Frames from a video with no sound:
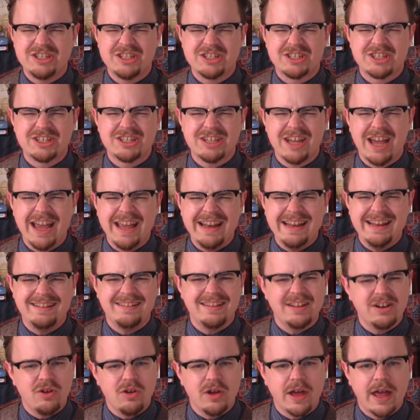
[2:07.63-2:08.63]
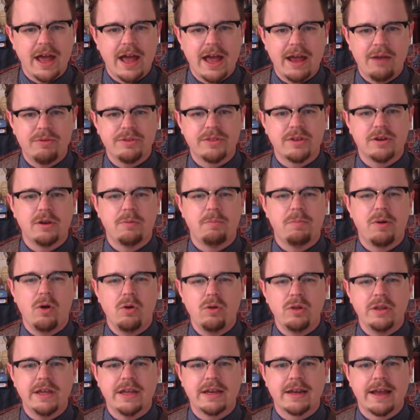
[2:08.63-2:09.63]
just a tiny little guy with a
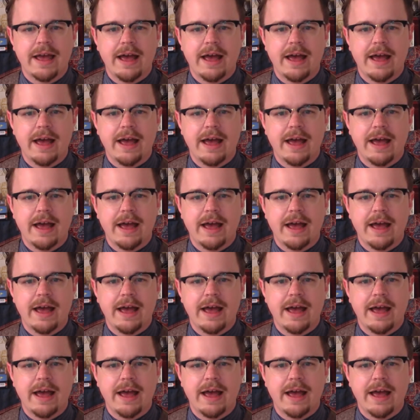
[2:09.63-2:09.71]
Napoleon